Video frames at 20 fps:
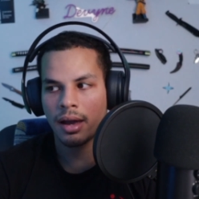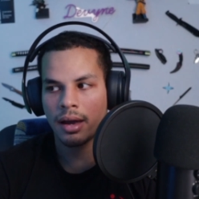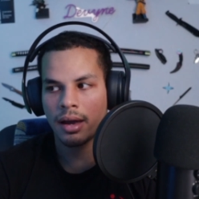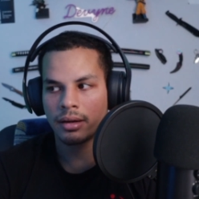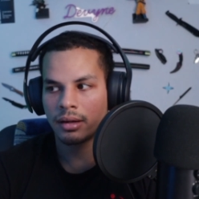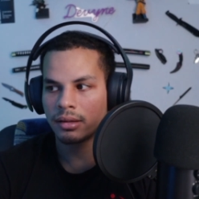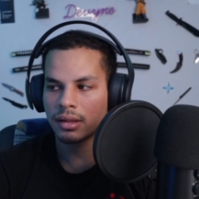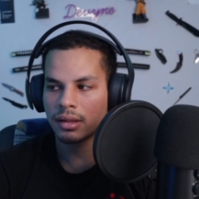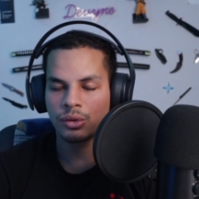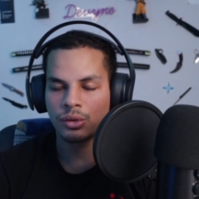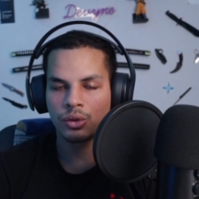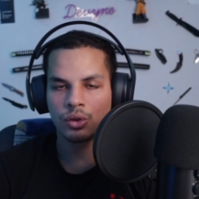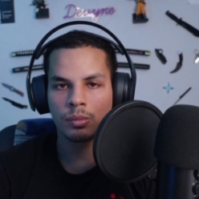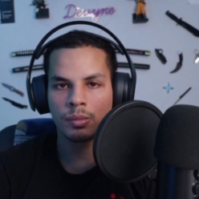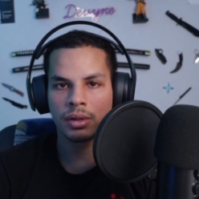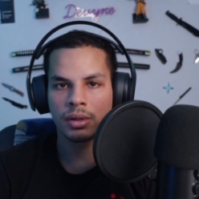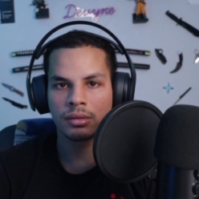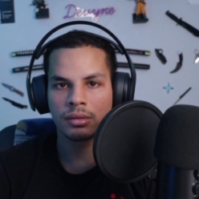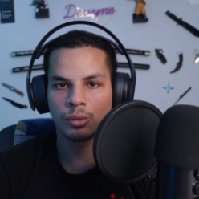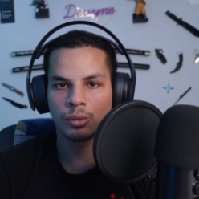and us as
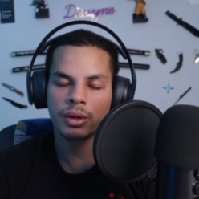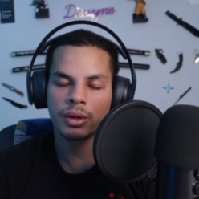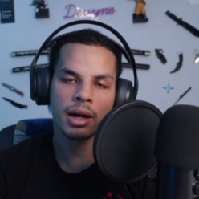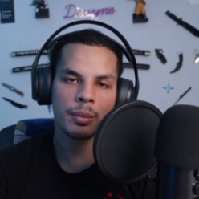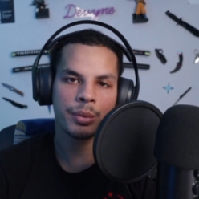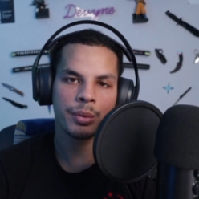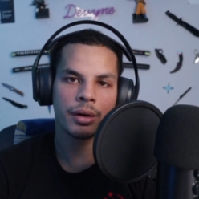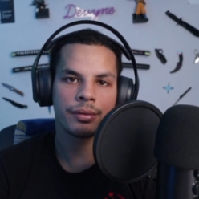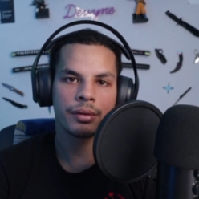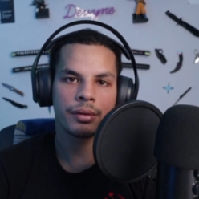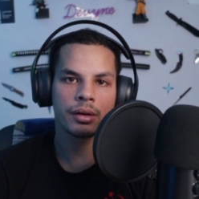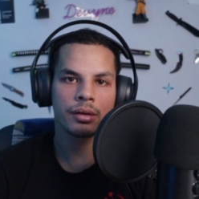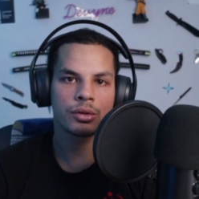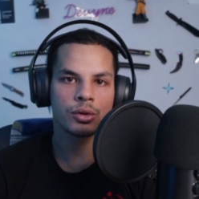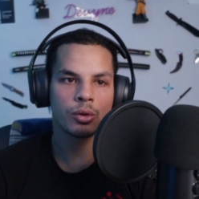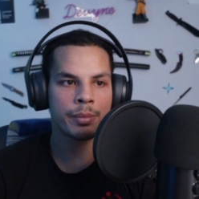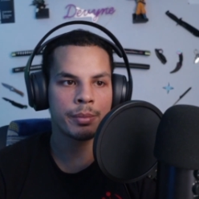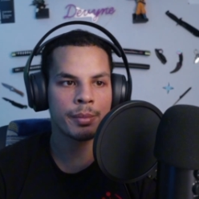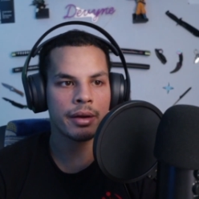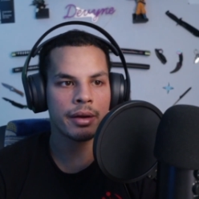humans, we're not perfect,
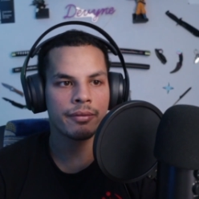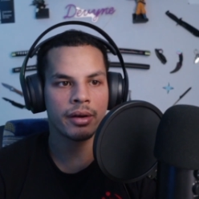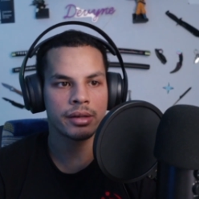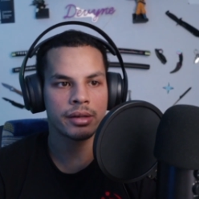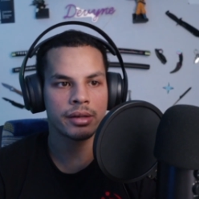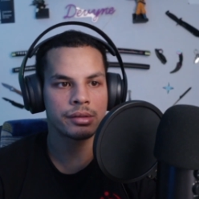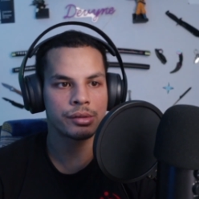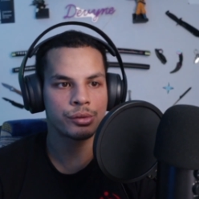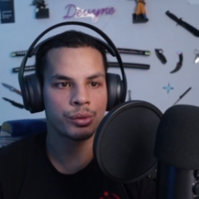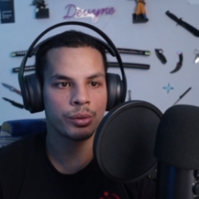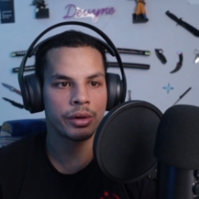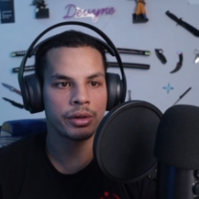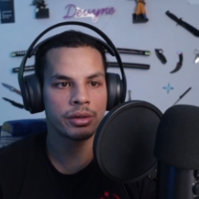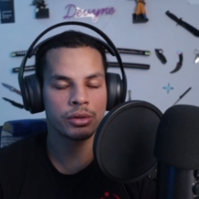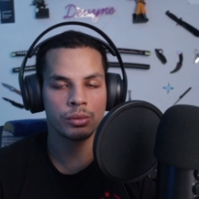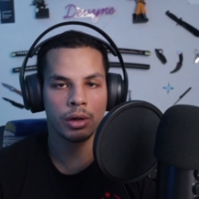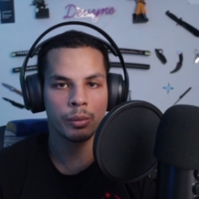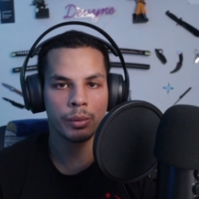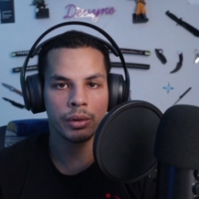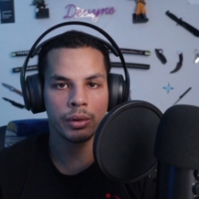so we might find
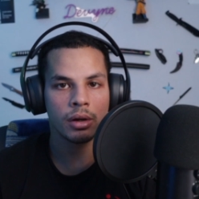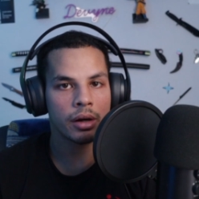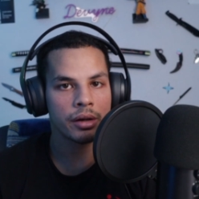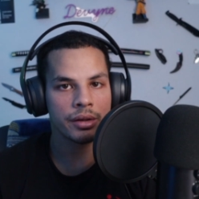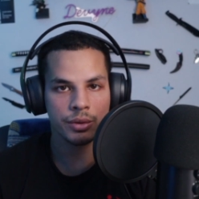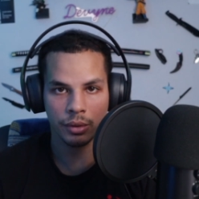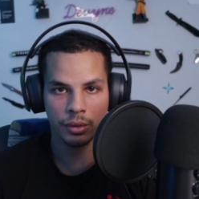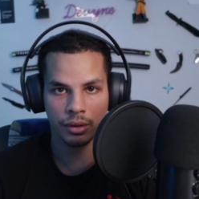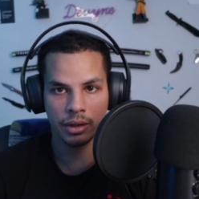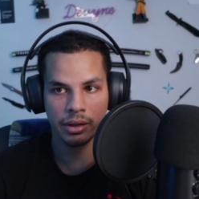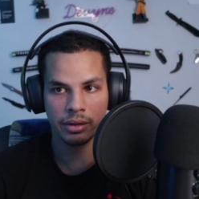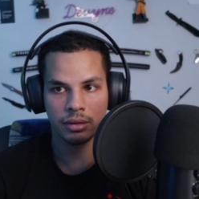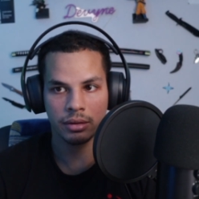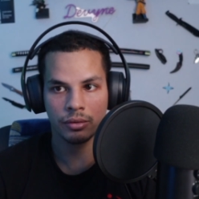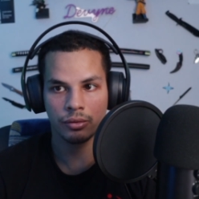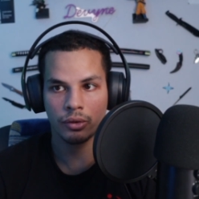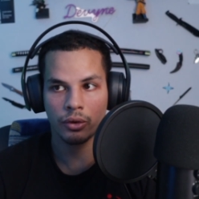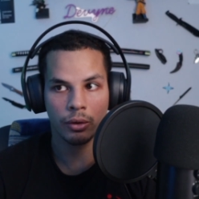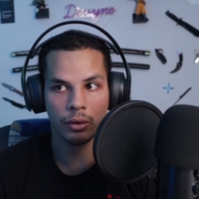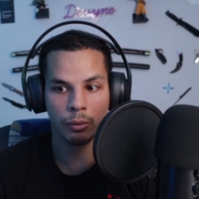situations where we are too
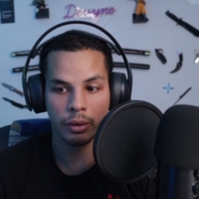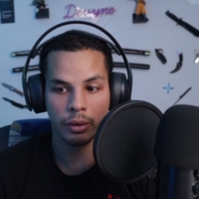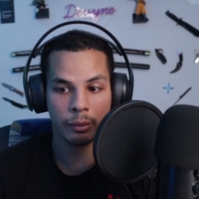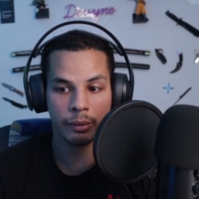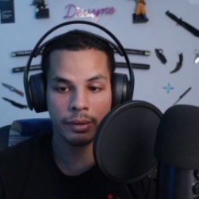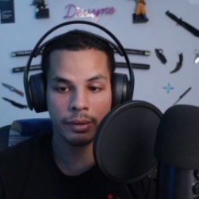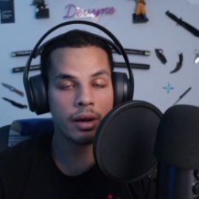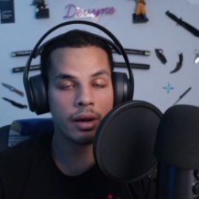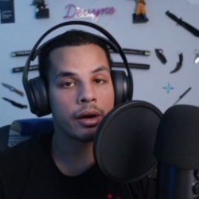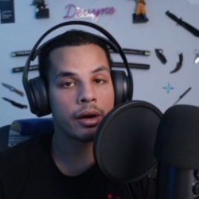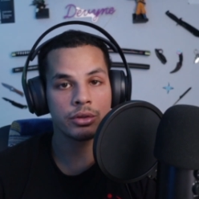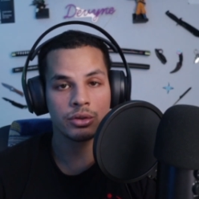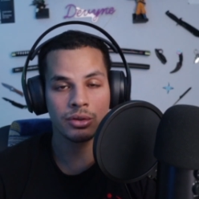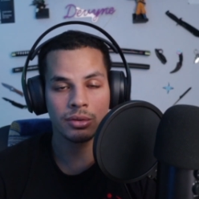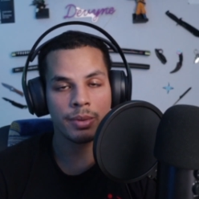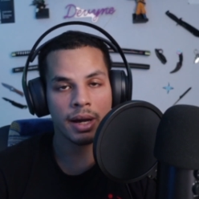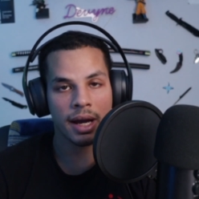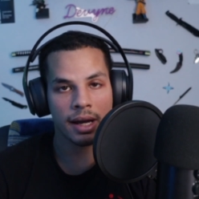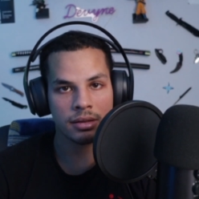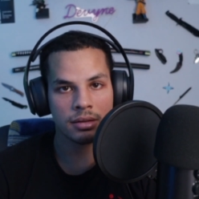aggressive or where we are too
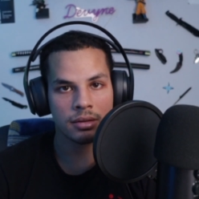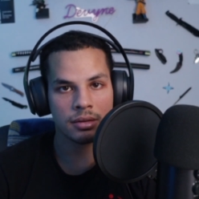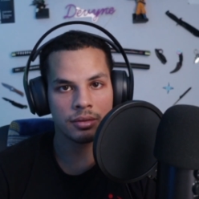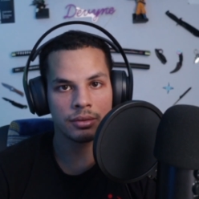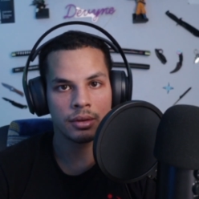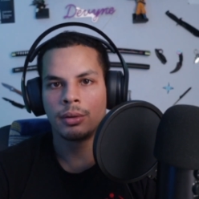passive,